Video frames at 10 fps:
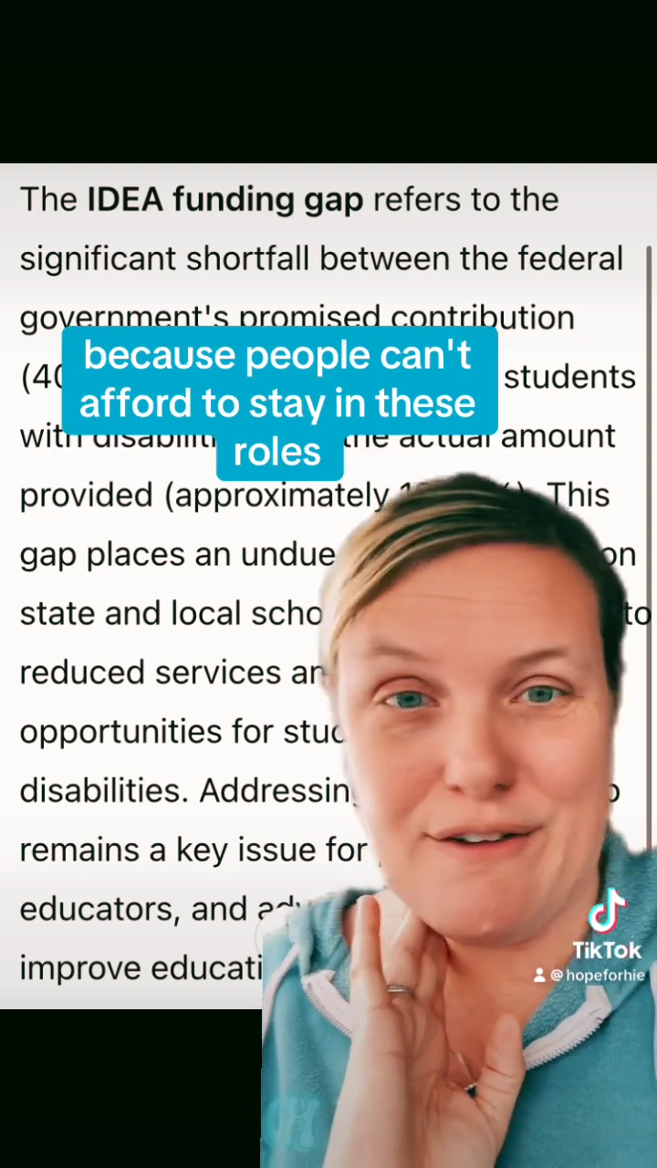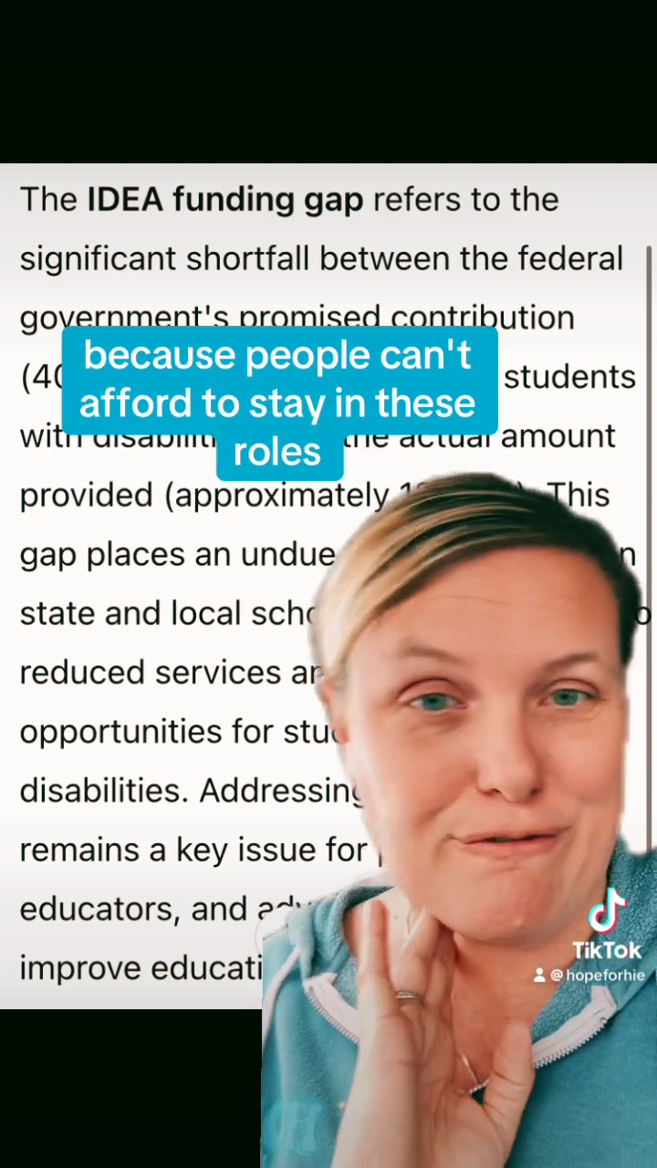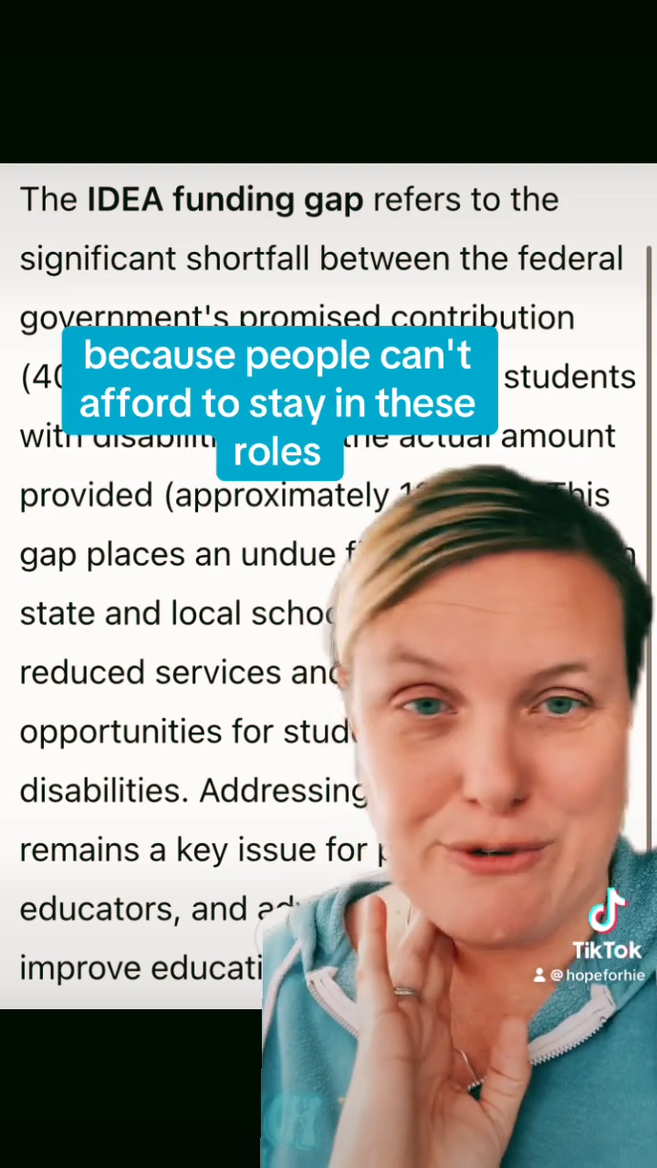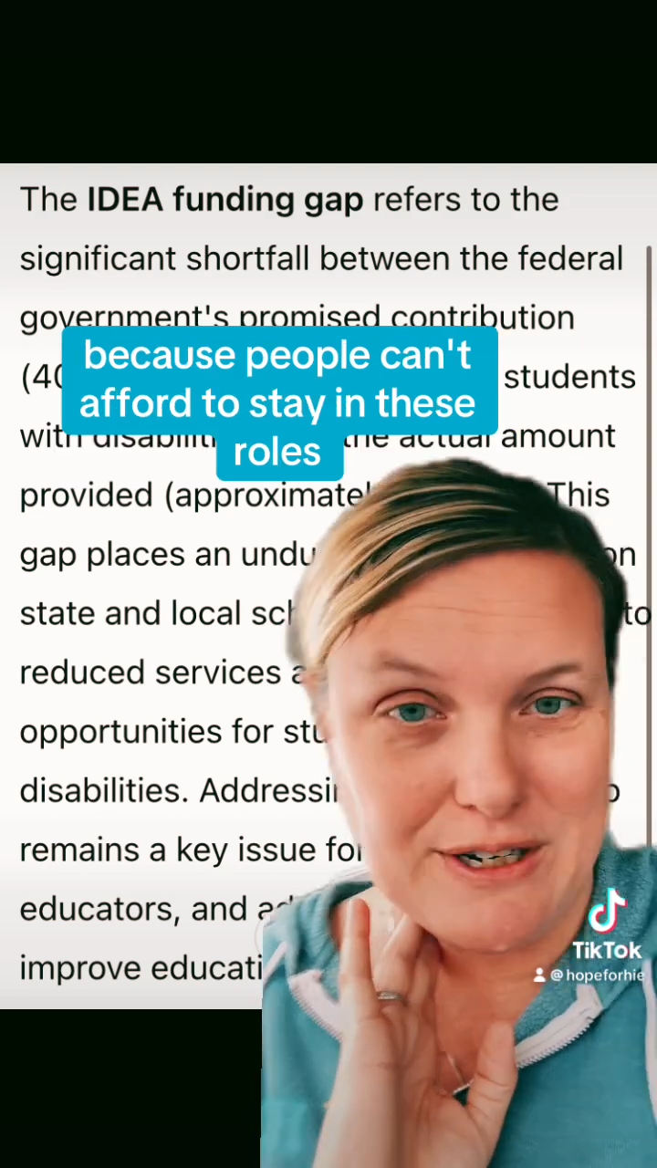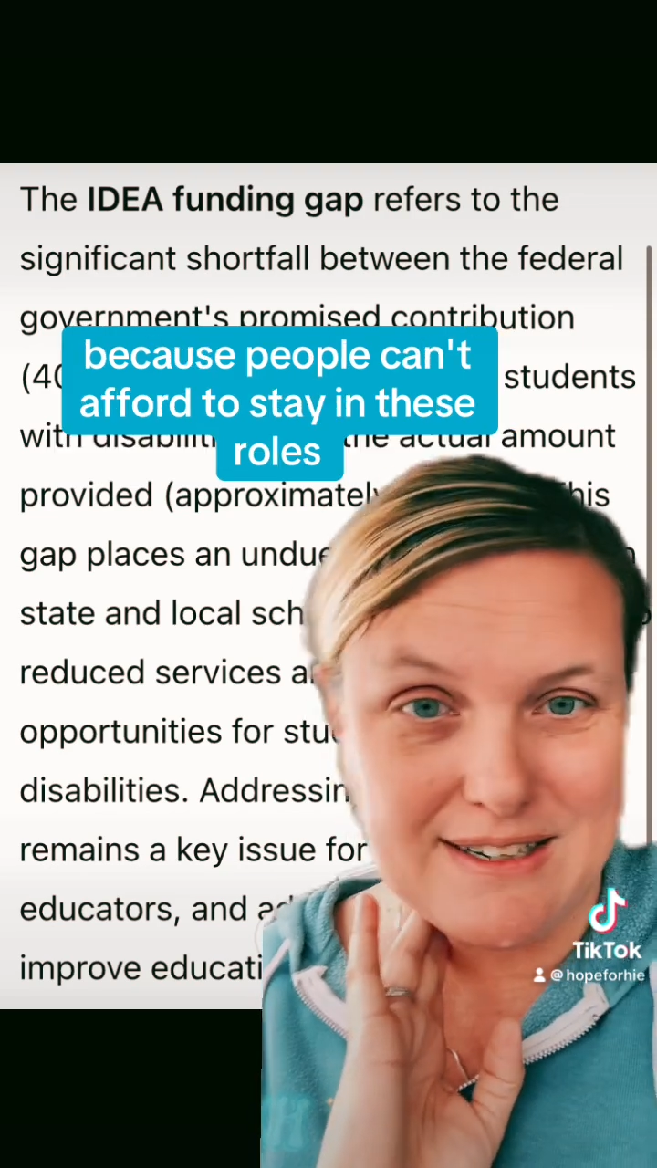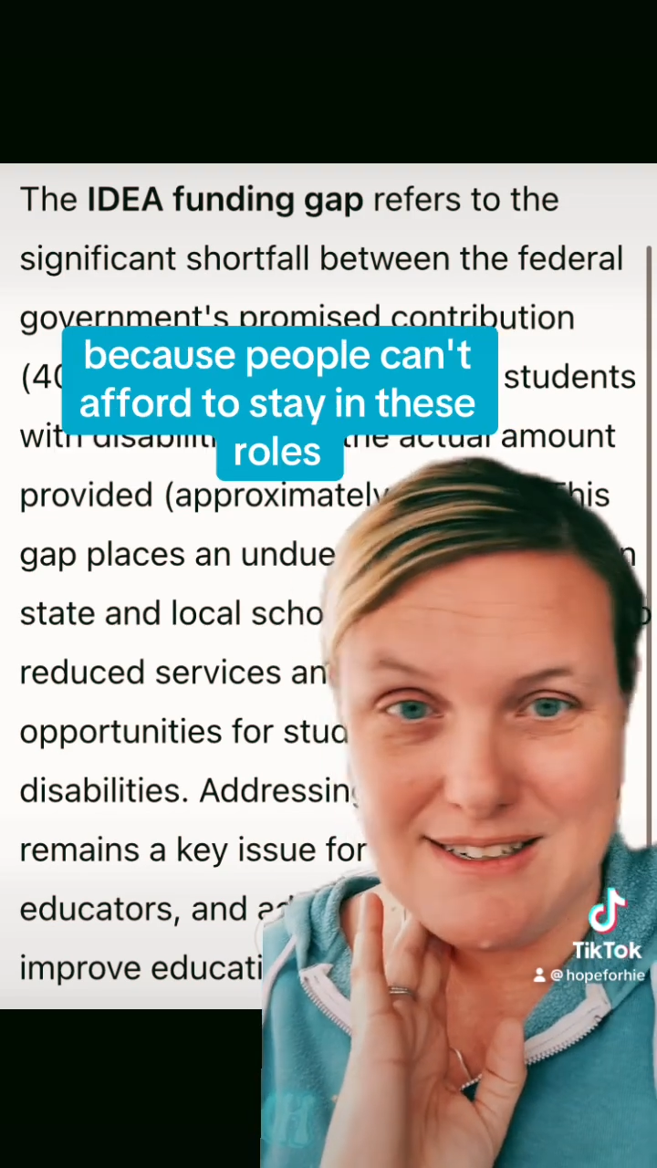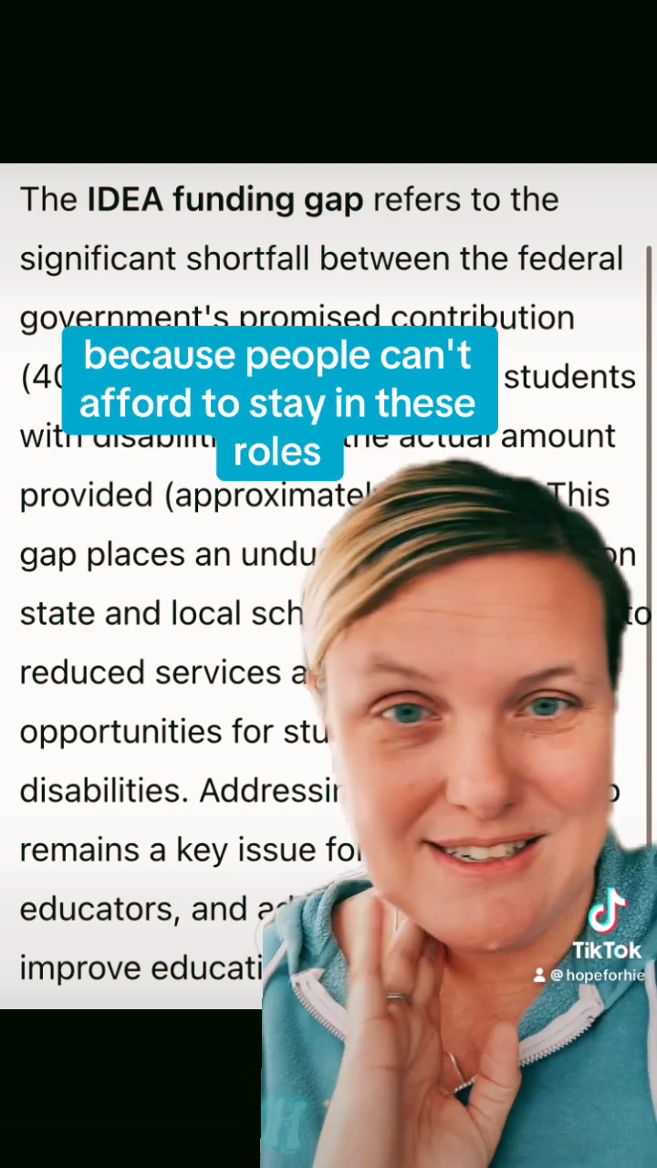afford